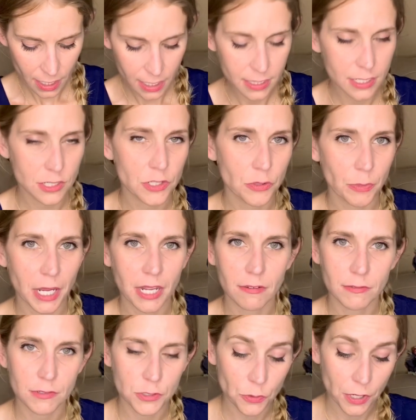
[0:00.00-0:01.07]
and then do my
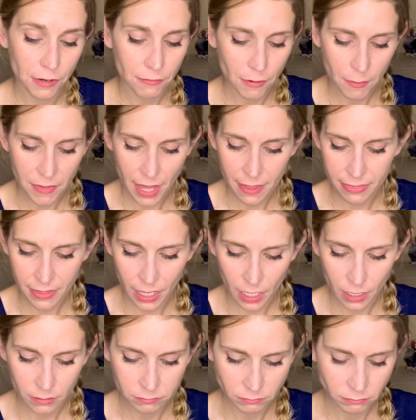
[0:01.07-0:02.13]
inventory from that
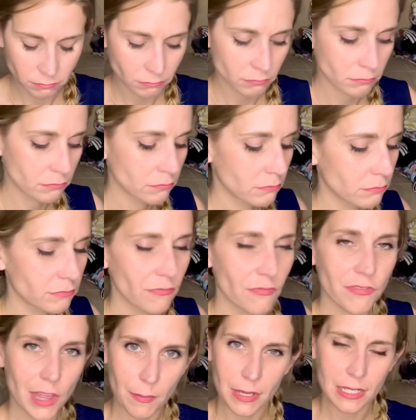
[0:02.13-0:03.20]
thing.
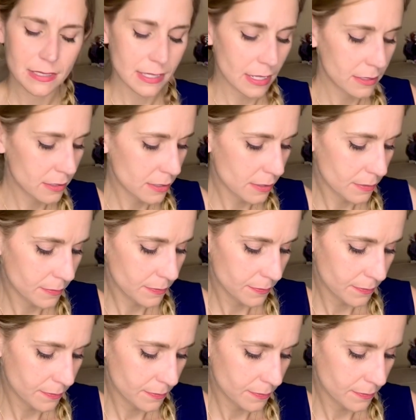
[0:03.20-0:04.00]
If that makes sense.